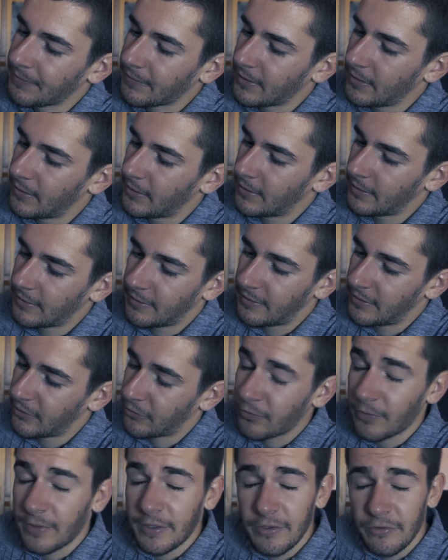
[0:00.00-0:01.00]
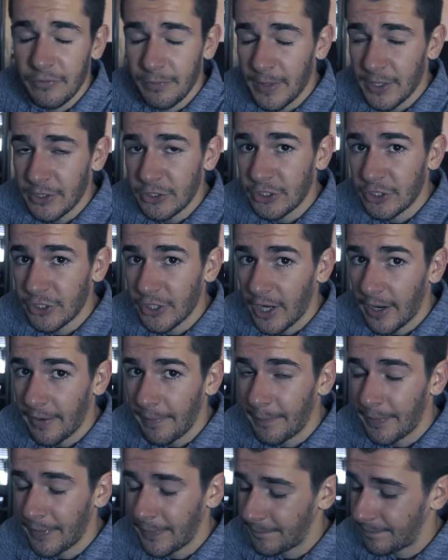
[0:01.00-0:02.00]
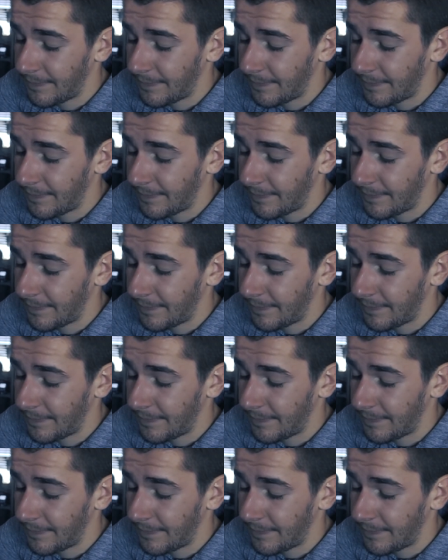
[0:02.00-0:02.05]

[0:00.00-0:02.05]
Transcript: this one is much sharper.